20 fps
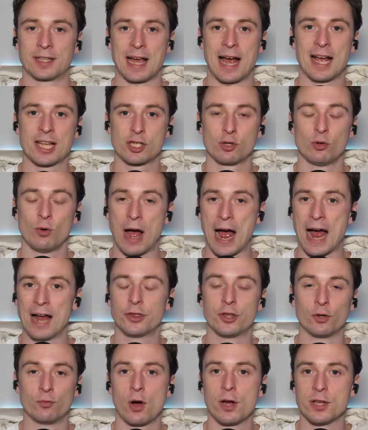Catterall
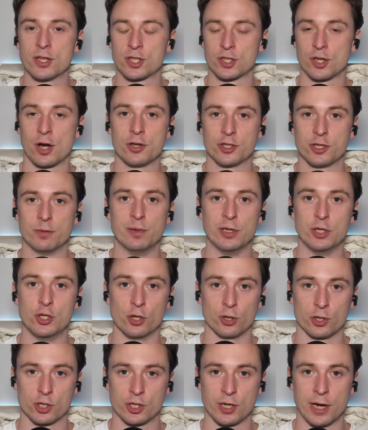had the right style to beat
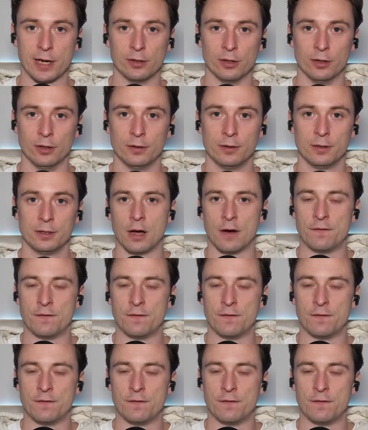Josh Taylor.